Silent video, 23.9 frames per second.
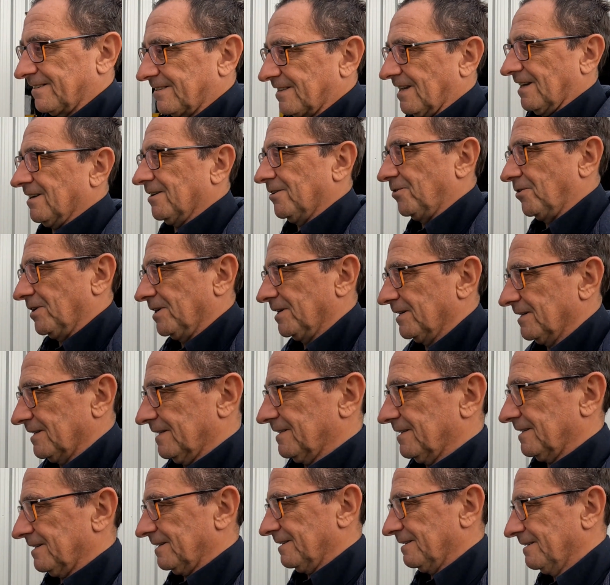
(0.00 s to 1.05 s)
so
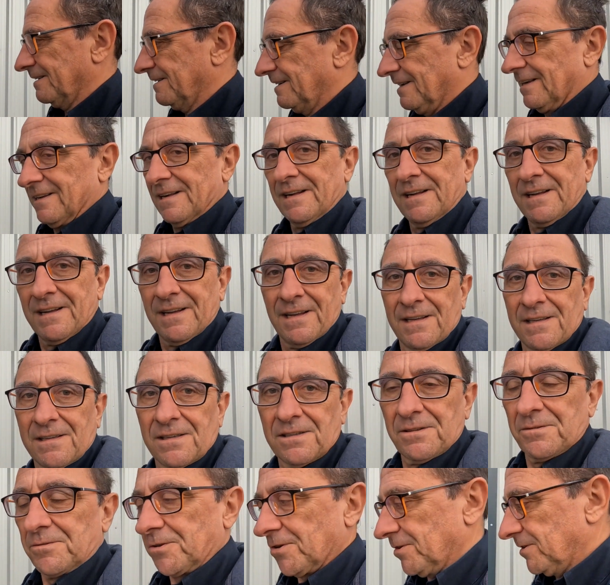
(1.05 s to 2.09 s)

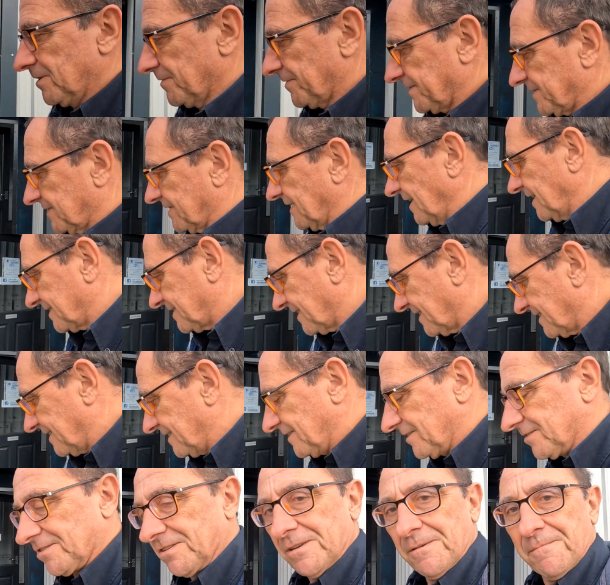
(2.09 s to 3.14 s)
I'm doing the
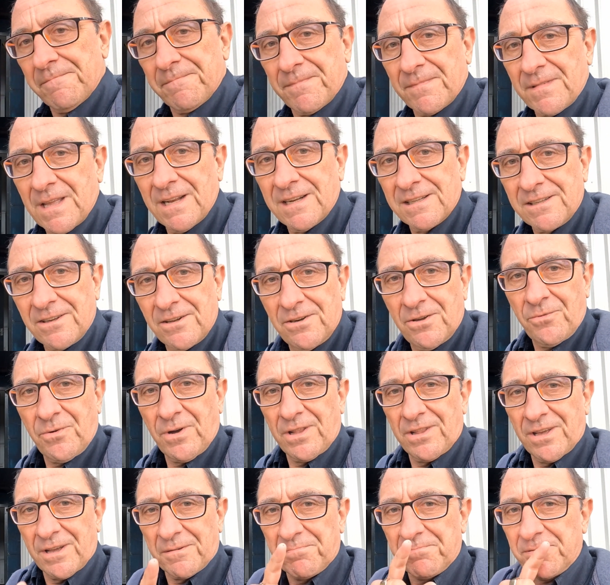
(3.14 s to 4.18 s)
facilities and I don't know
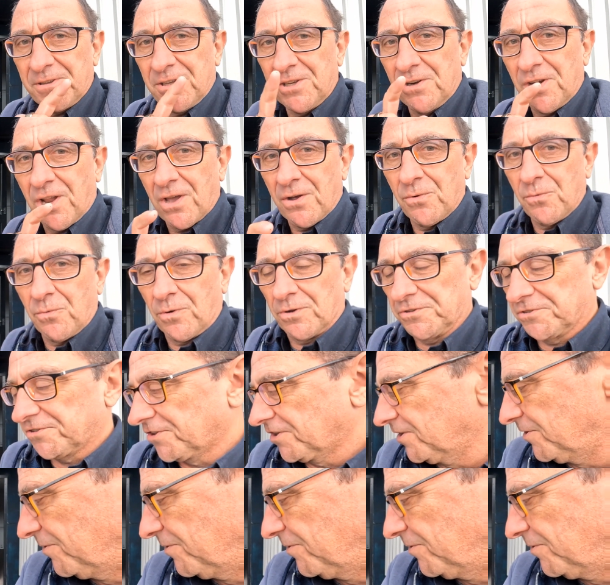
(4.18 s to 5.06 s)
whether you know what to